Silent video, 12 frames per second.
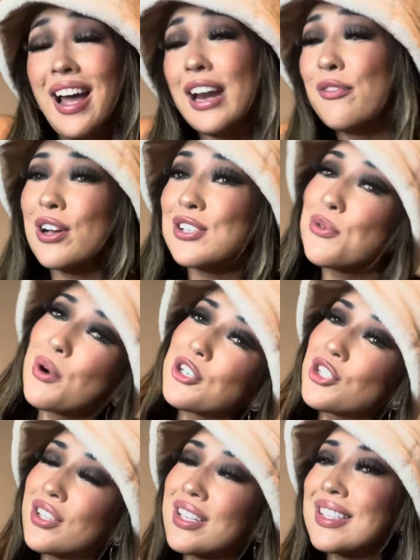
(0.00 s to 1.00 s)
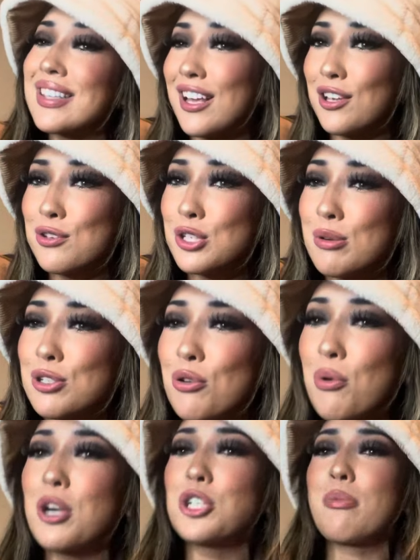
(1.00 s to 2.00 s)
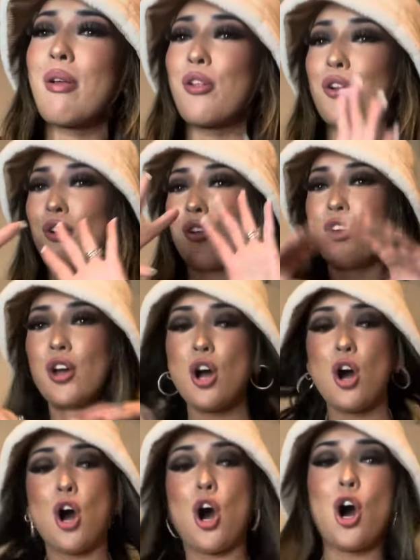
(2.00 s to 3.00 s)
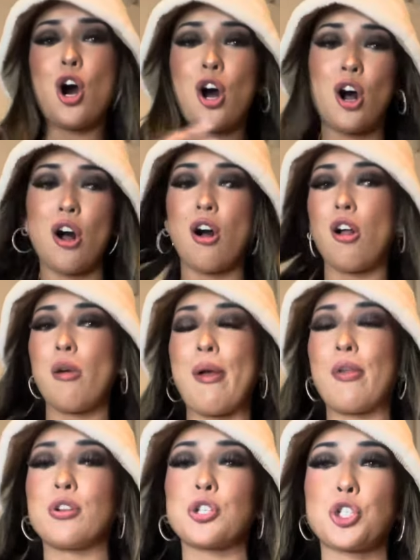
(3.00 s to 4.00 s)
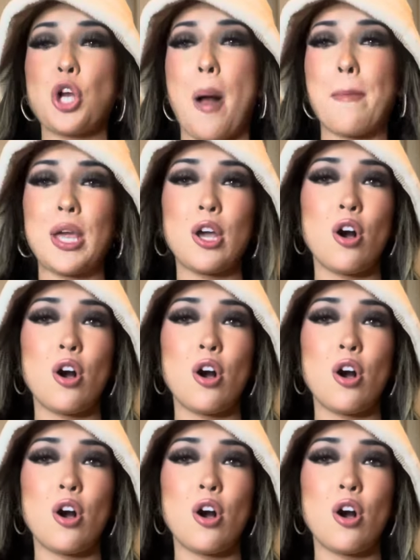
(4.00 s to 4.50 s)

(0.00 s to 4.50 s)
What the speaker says: And if you guys are watching this, thank you so much for watching my little haul, my little shopping